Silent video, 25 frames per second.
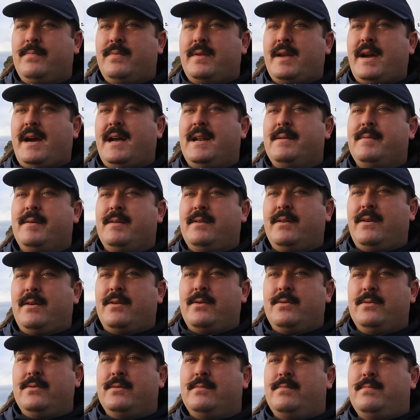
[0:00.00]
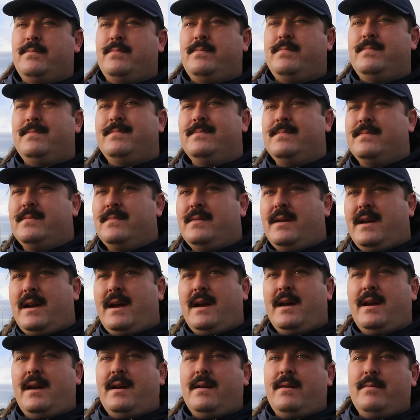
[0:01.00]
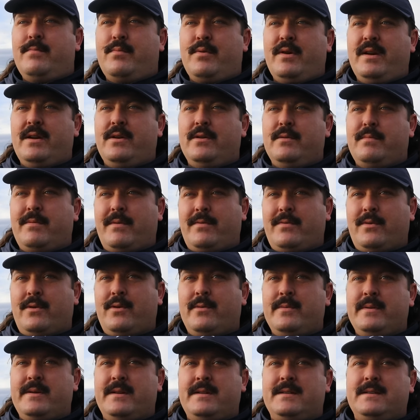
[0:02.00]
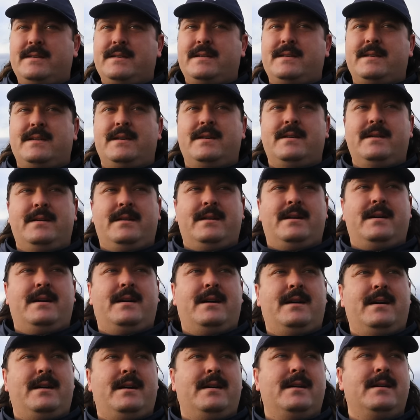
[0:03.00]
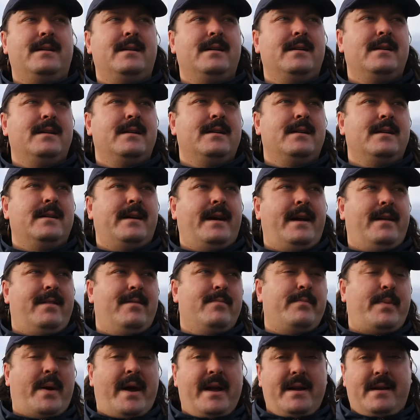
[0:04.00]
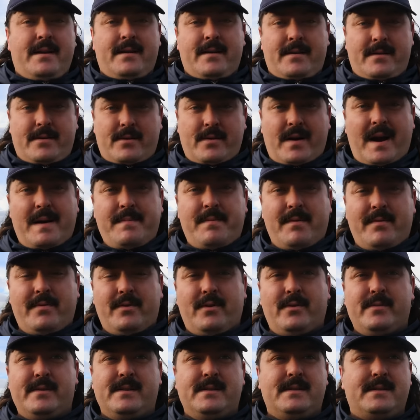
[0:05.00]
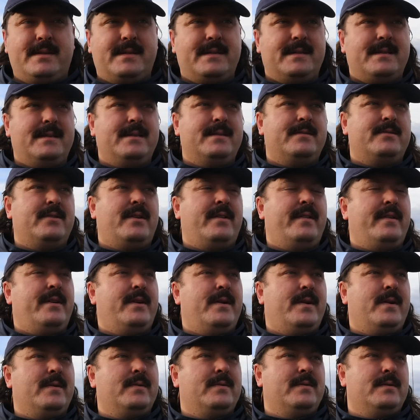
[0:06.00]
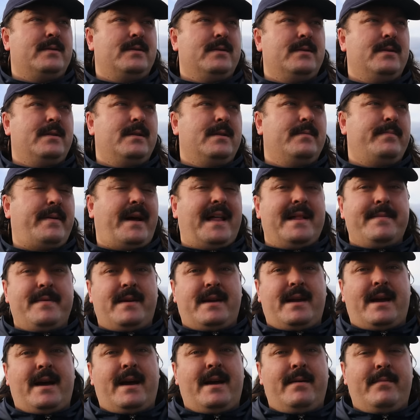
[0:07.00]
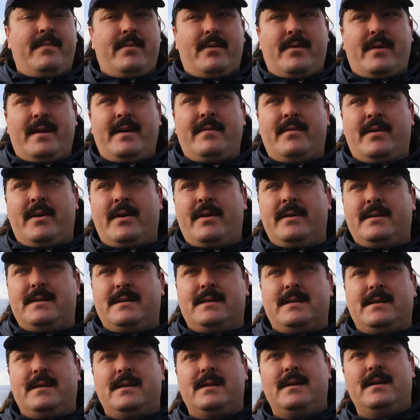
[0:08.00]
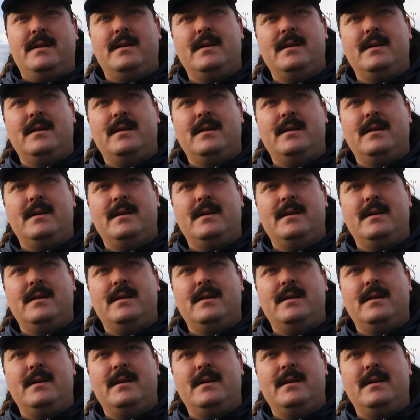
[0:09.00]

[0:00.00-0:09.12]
Katie McDonald, yeah, pretty good performance. Ethan Baker, great performance. I'm trying to think who else was good. Bailey McCabe, 3 votes.